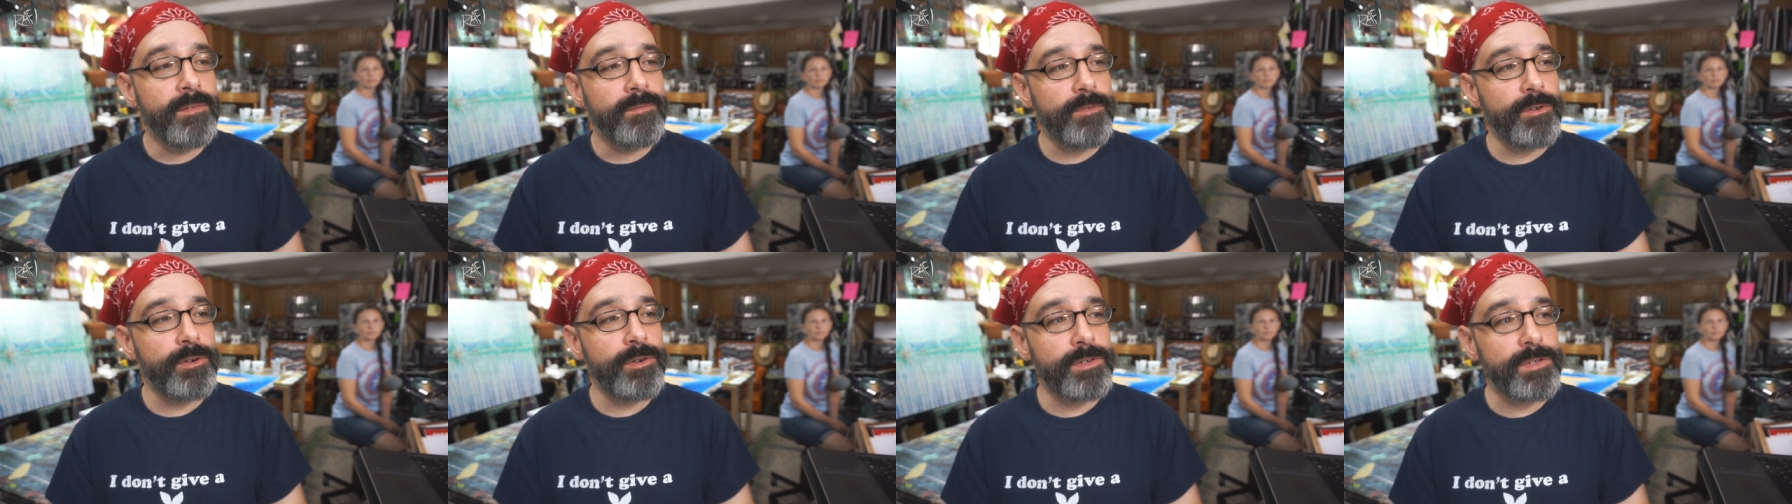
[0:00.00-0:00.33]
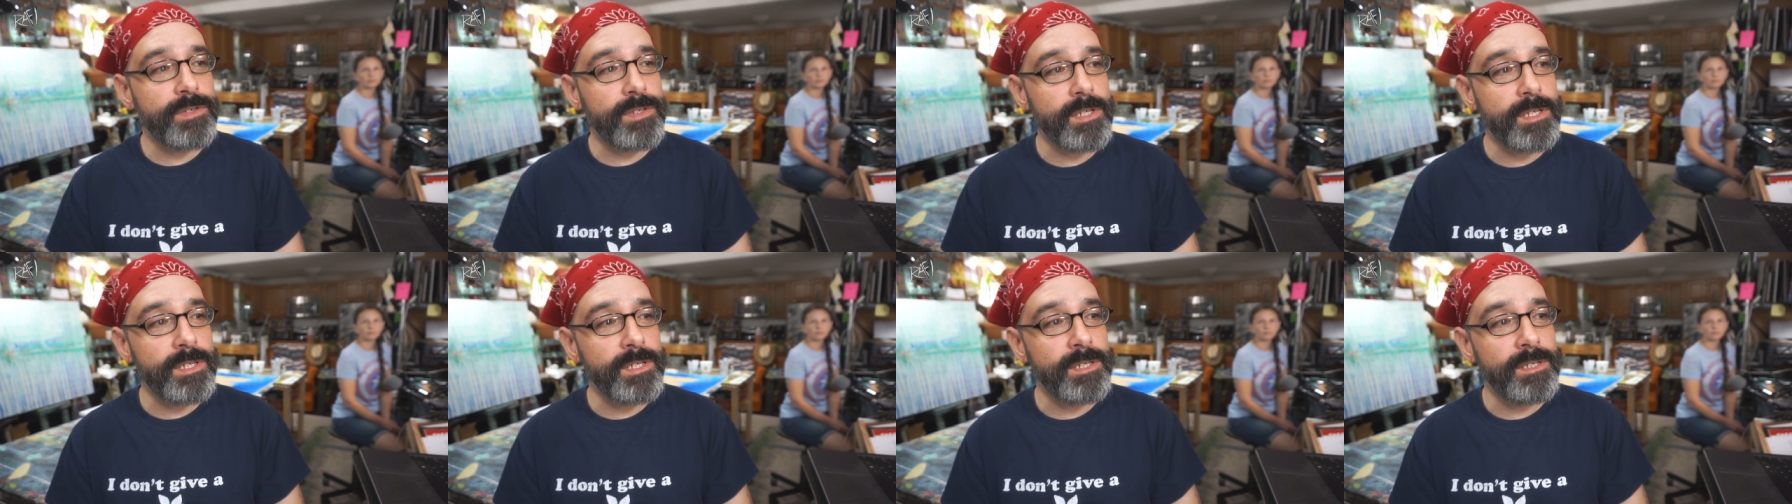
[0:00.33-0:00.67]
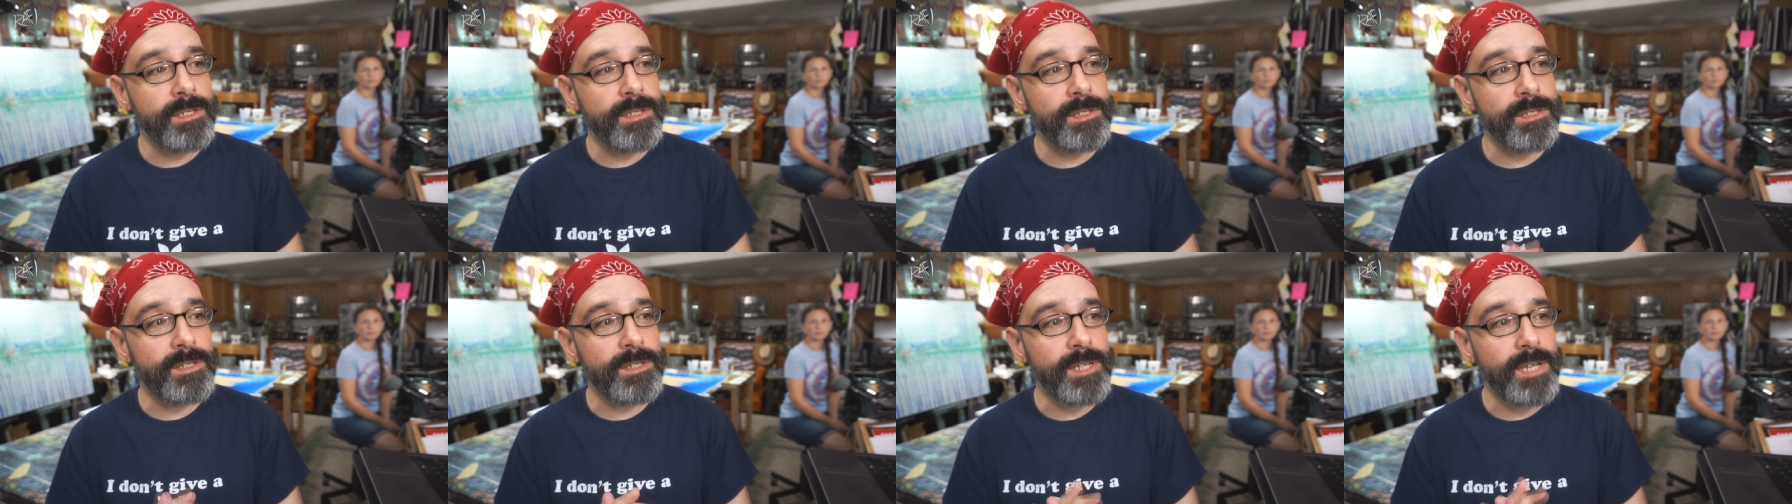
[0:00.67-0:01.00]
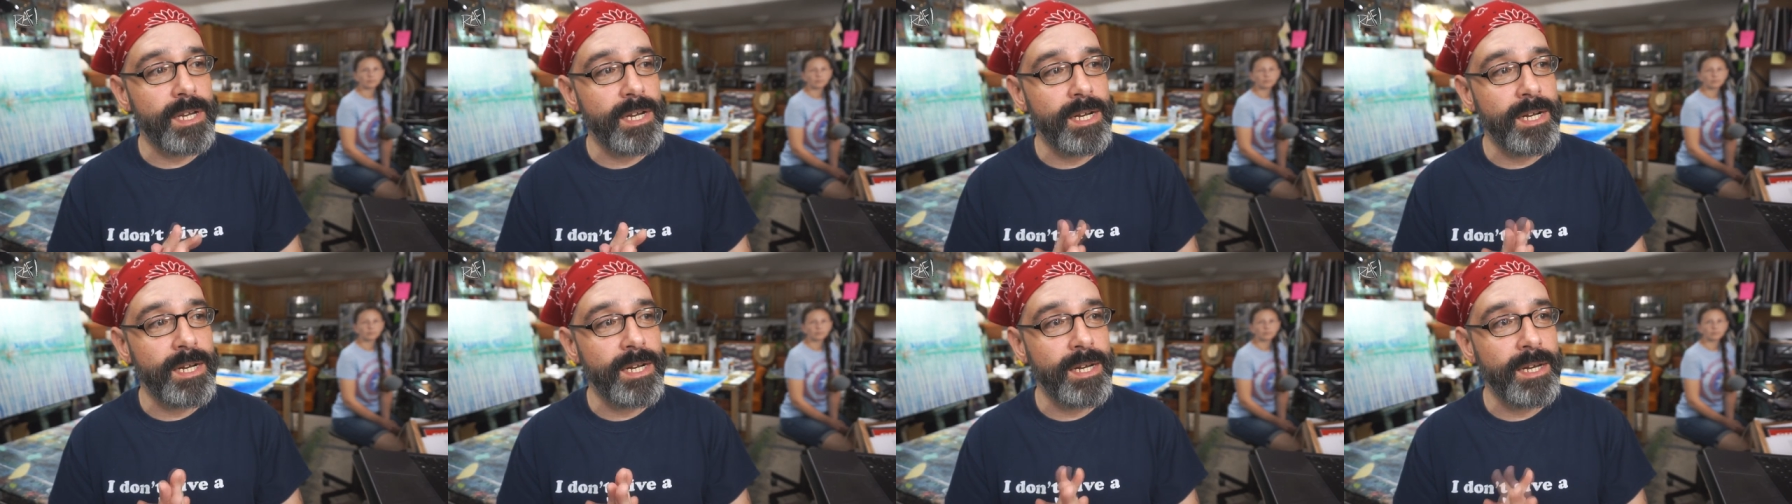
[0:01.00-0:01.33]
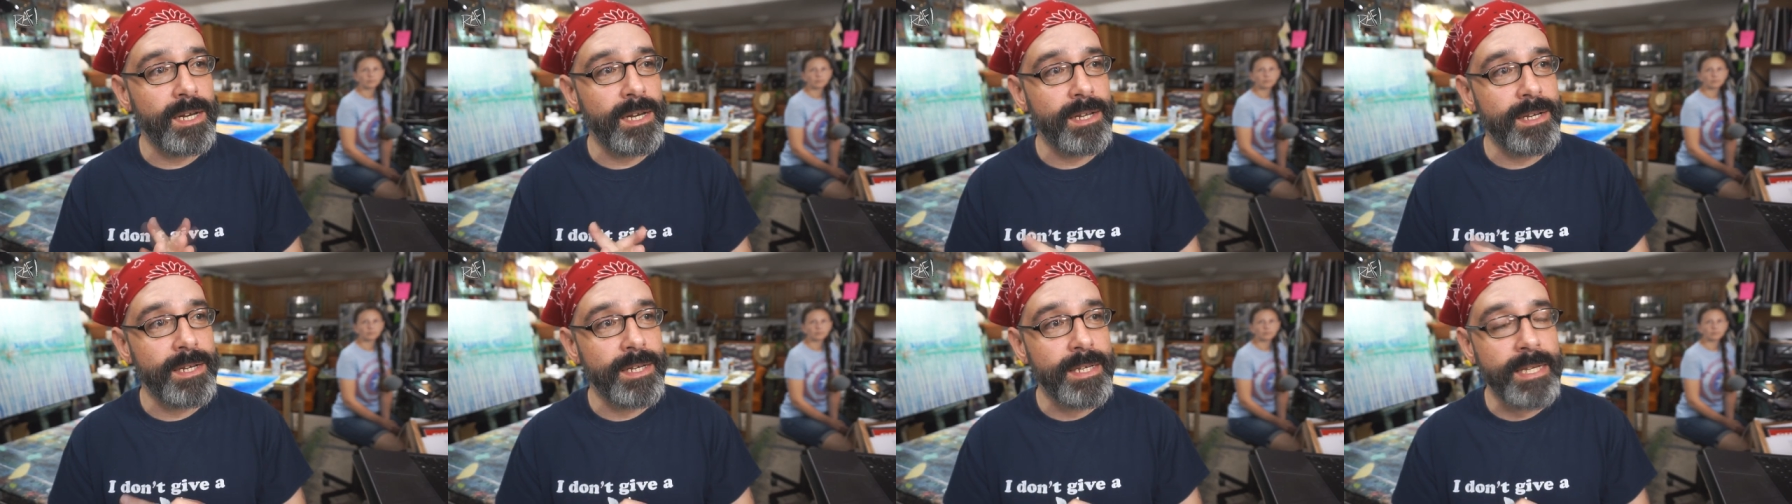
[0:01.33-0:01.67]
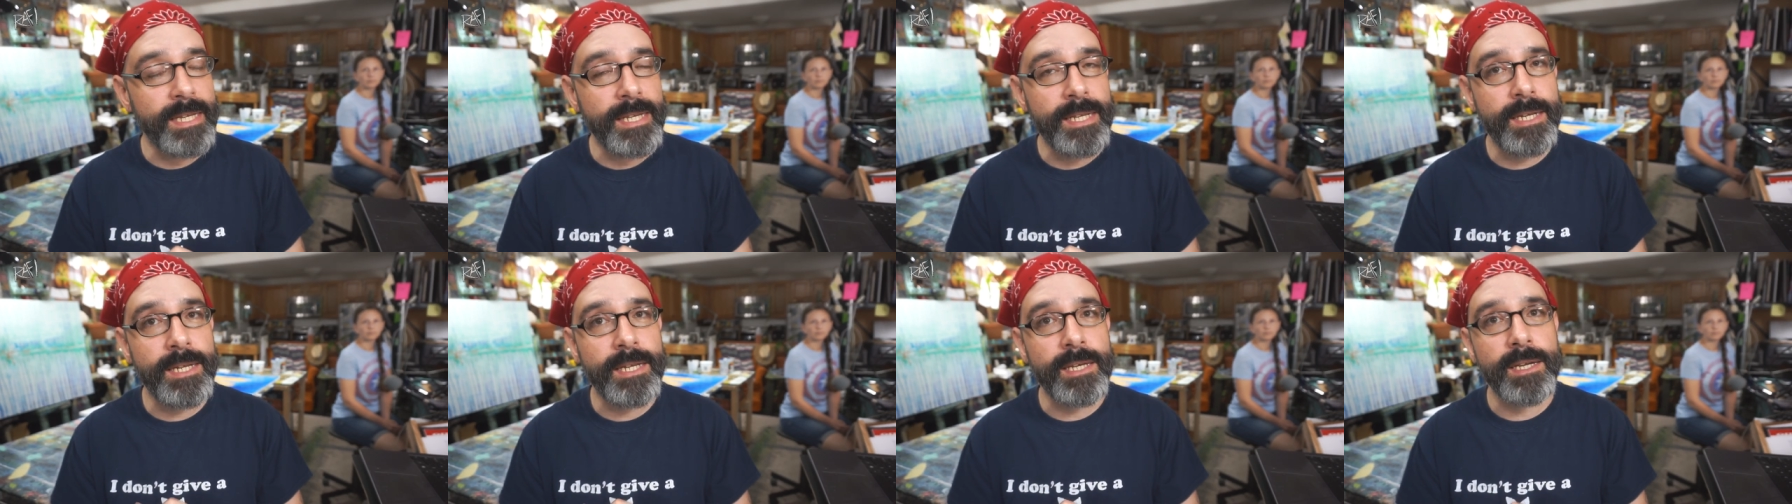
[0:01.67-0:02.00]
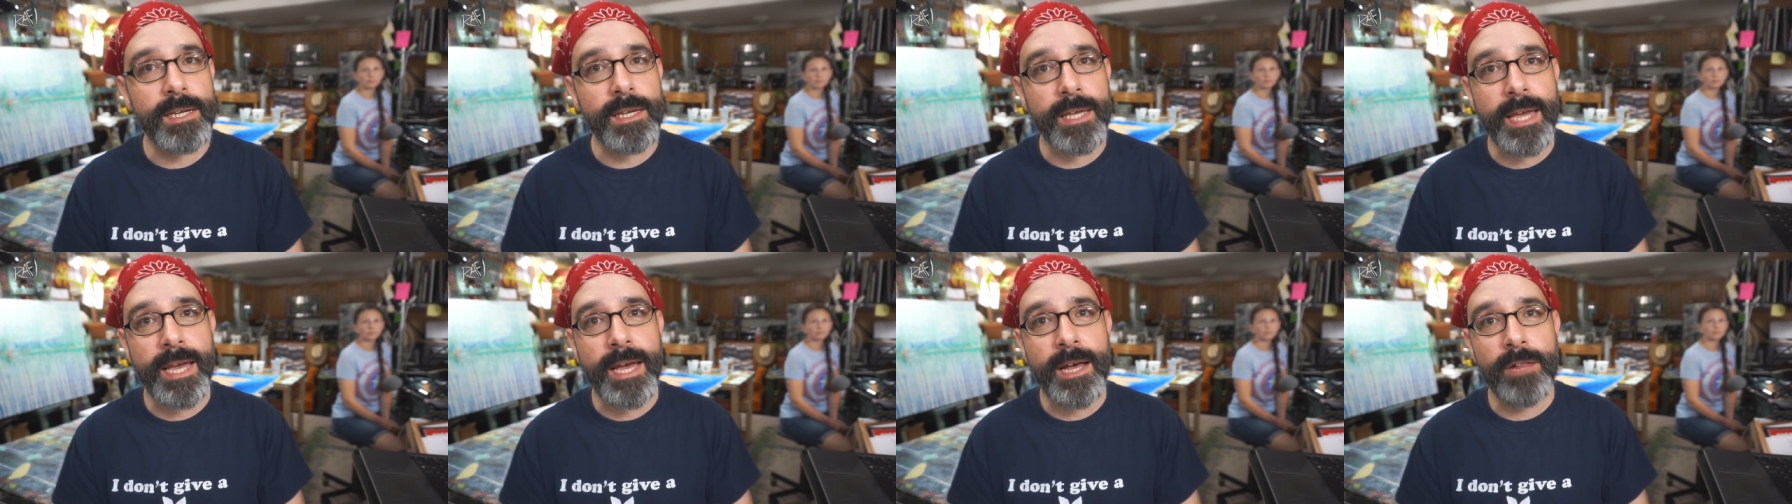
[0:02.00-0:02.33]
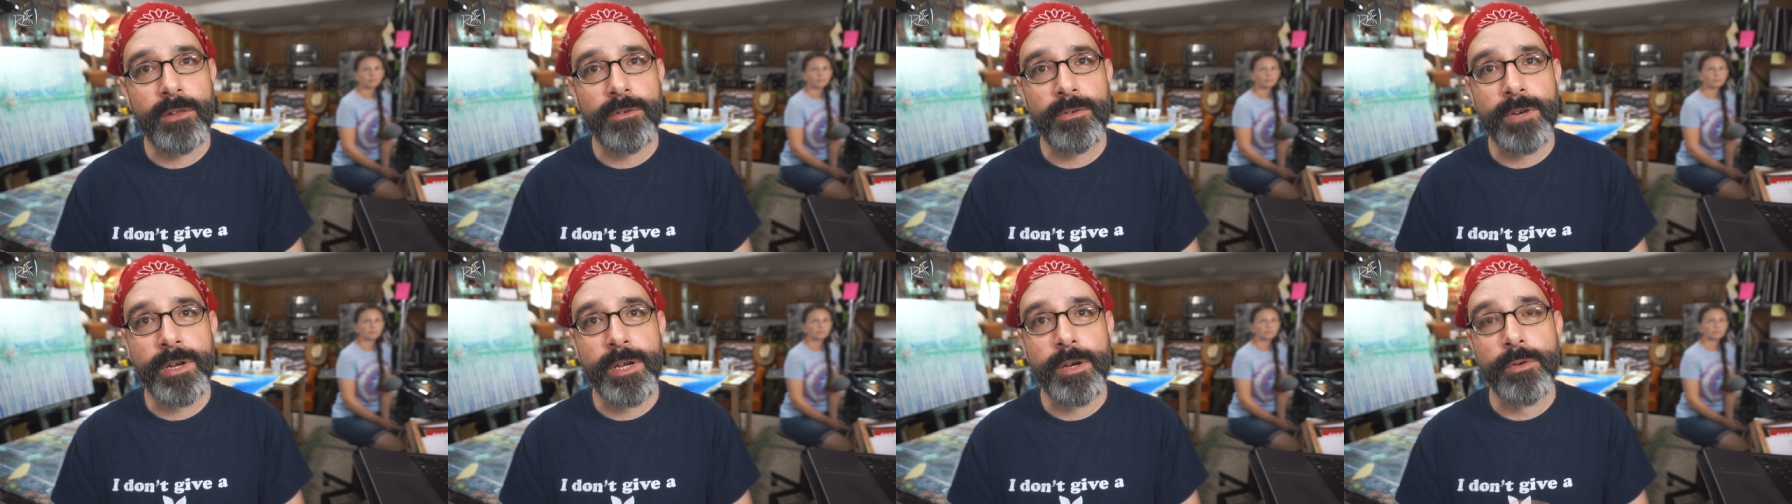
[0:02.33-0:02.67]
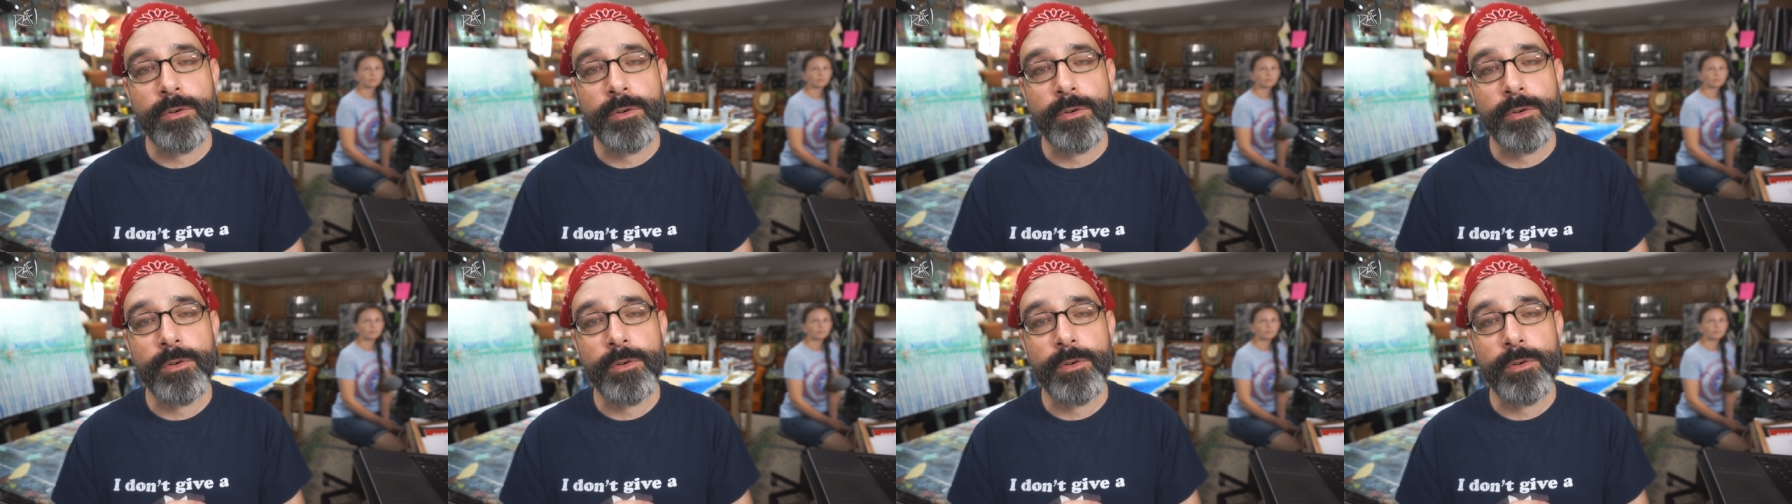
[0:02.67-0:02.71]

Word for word: versus uh, needing a gallery